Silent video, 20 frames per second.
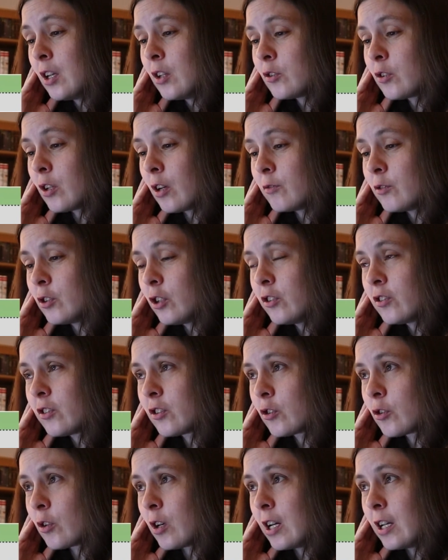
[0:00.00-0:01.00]
So I've
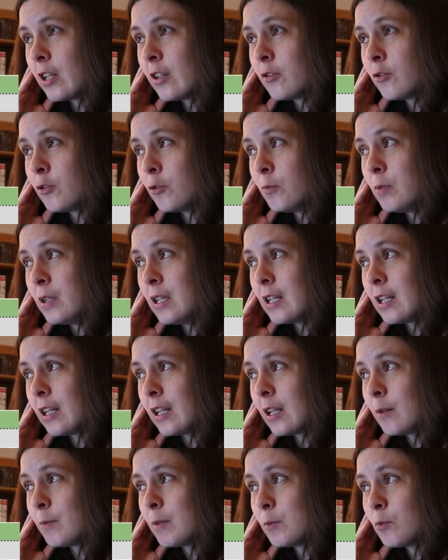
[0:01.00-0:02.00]
just tried to be a
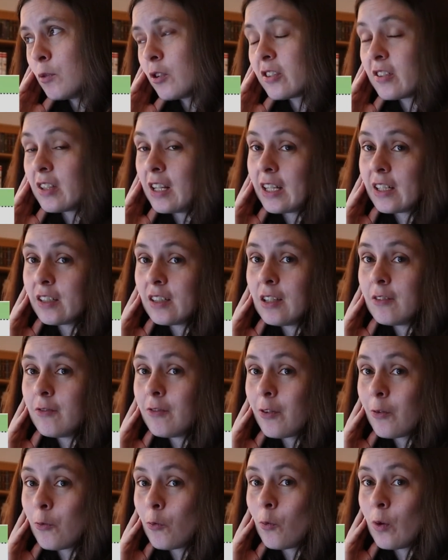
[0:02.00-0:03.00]
little bit more
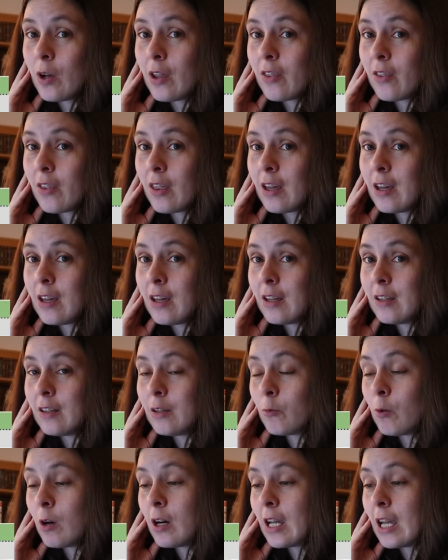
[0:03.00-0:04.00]
selective with
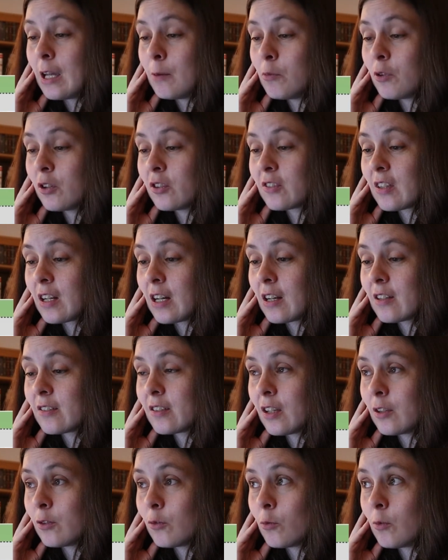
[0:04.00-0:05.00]
the YA books that I
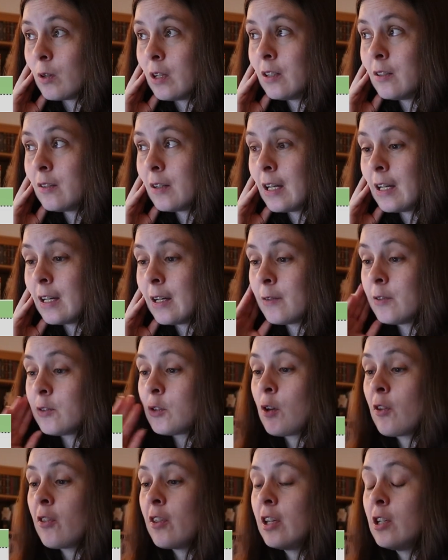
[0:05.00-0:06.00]
decide to read.
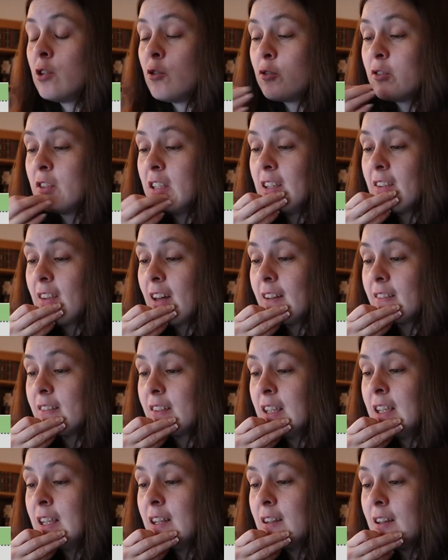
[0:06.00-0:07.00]
So I think you see
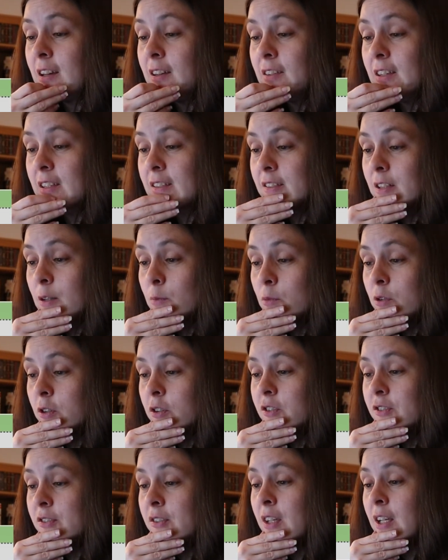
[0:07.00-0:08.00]
that in these
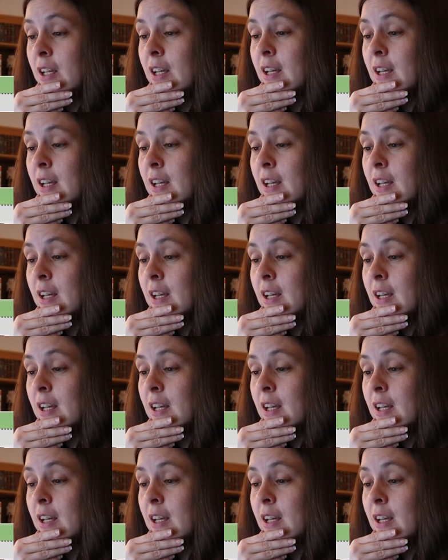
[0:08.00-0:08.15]
numbers.